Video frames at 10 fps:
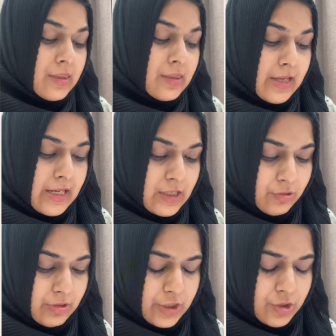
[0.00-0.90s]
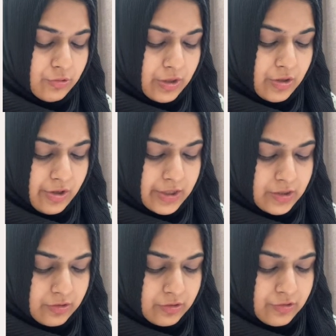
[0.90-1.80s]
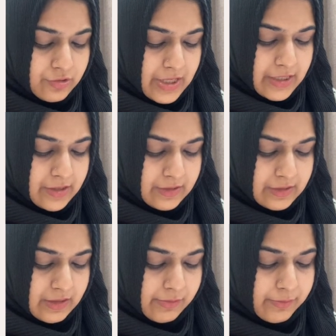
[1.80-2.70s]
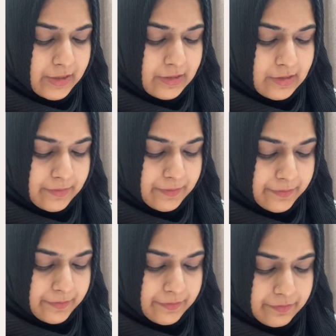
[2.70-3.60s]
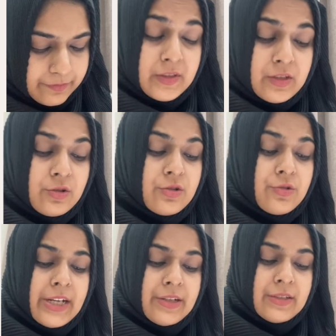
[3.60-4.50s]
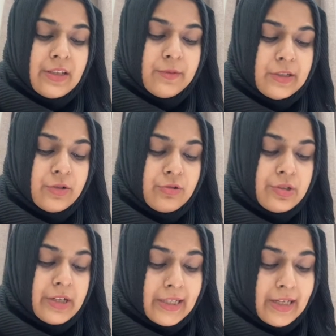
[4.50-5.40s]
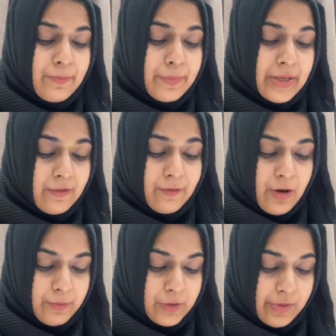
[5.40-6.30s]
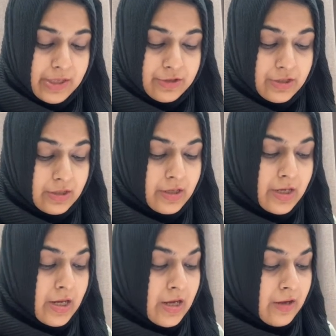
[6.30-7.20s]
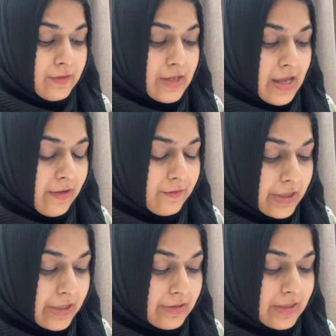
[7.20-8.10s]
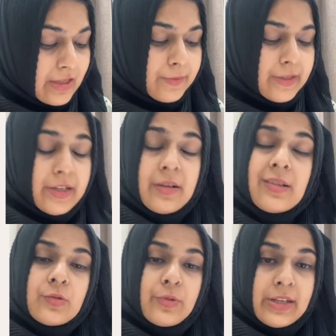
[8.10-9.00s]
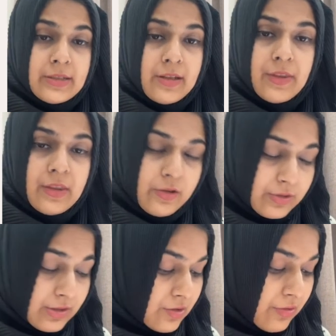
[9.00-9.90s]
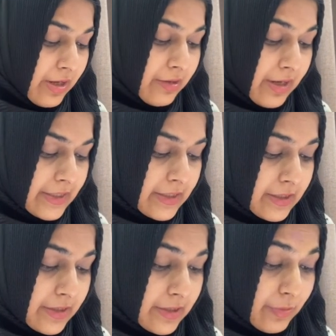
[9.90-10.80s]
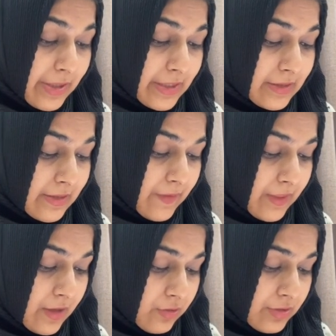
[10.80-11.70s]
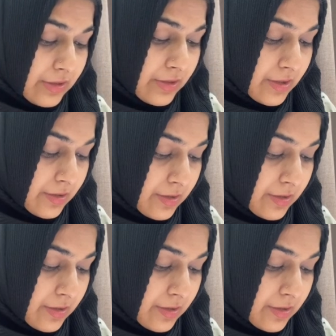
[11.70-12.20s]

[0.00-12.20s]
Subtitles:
Then you need to record trade receivables. So trade receivables you directly pick from the question. We have trade receivable here 27,000. So I write it here 27,000.